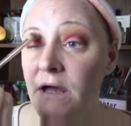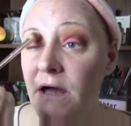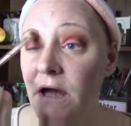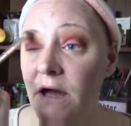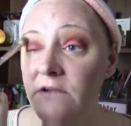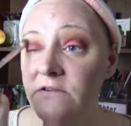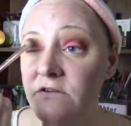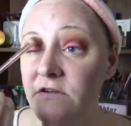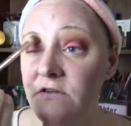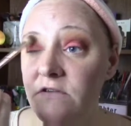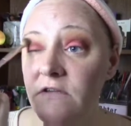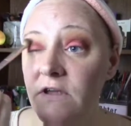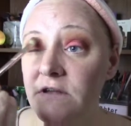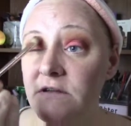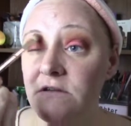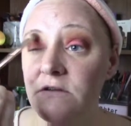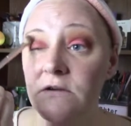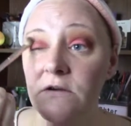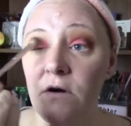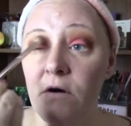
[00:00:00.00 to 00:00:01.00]
I just like
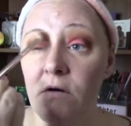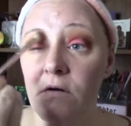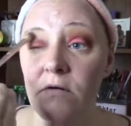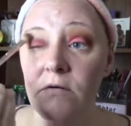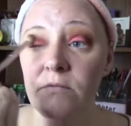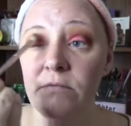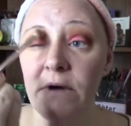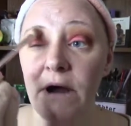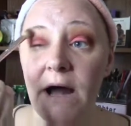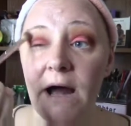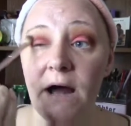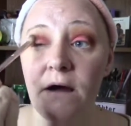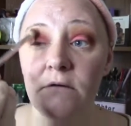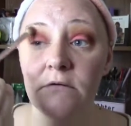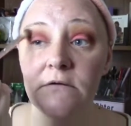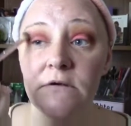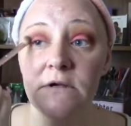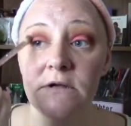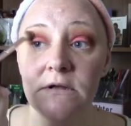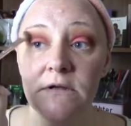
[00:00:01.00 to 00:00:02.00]
to go
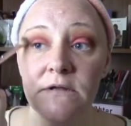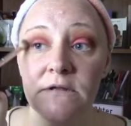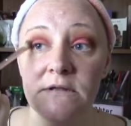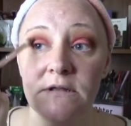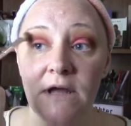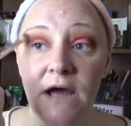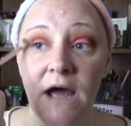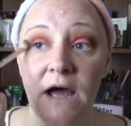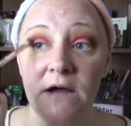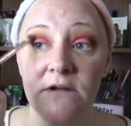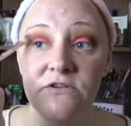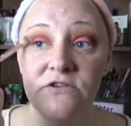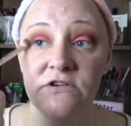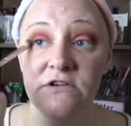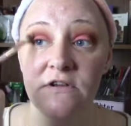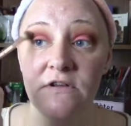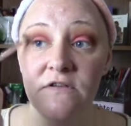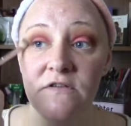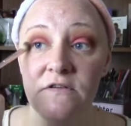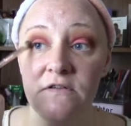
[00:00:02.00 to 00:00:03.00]
around the
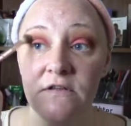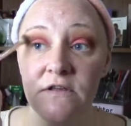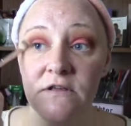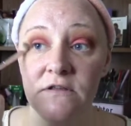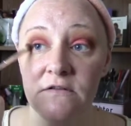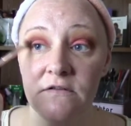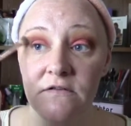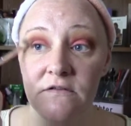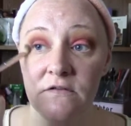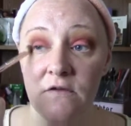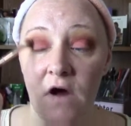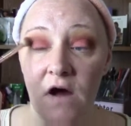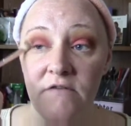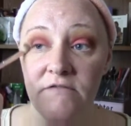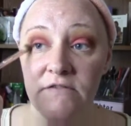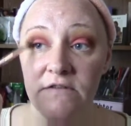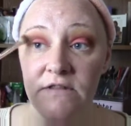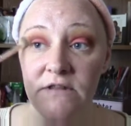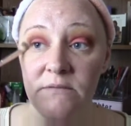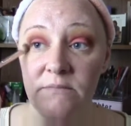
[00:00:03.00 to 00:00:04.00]
edges and
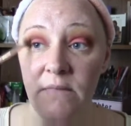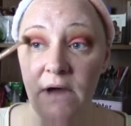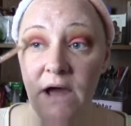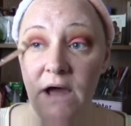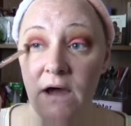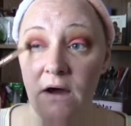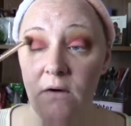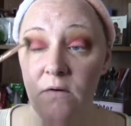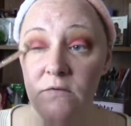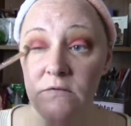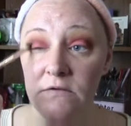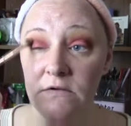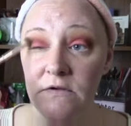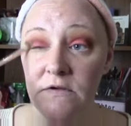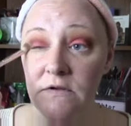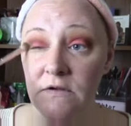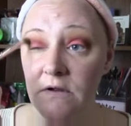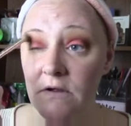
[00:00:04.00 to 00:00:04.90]
soften them out